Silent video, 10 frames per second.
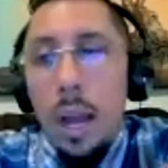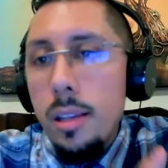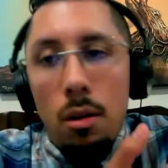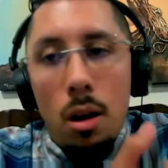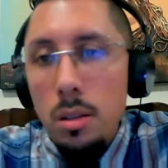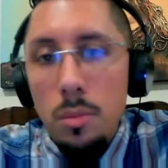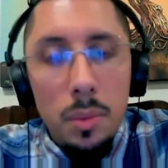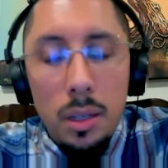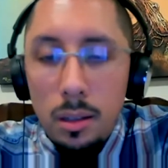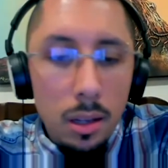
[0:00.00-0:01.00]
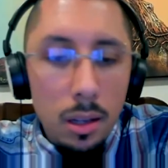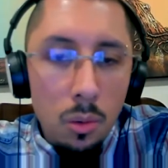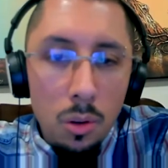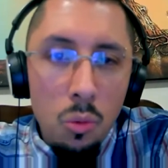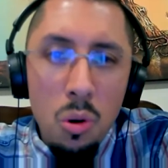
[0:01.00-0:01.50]
are awesome. I mean,
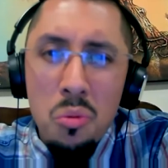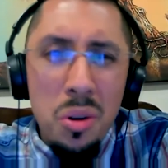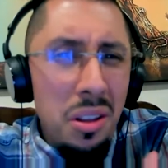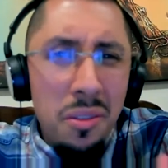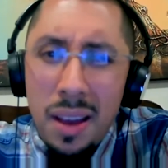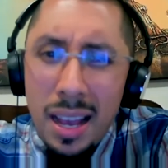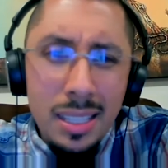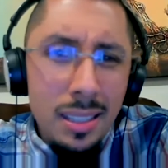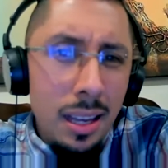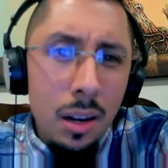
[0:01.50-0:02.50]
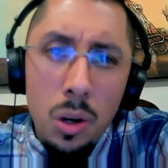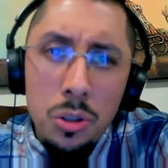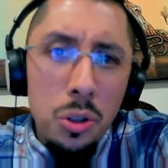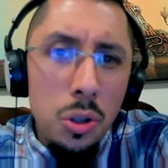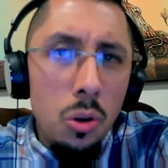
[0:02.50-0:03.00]
you were really fast at what
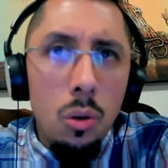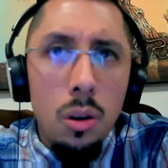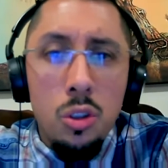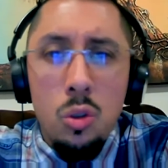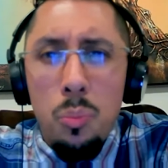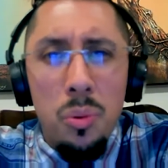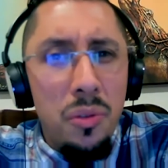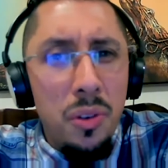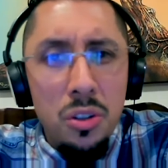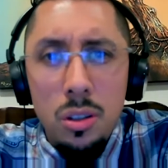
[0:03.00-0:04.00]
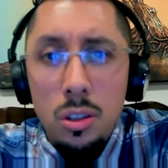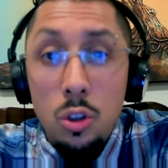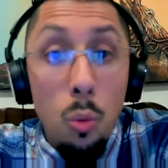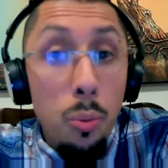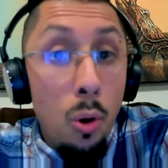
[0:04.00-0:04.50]
you do, super efficient,
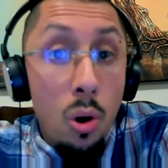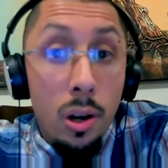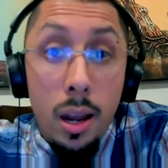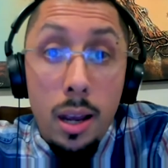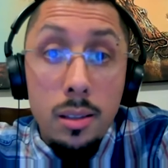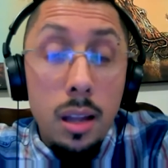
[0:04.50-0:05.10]
super organized.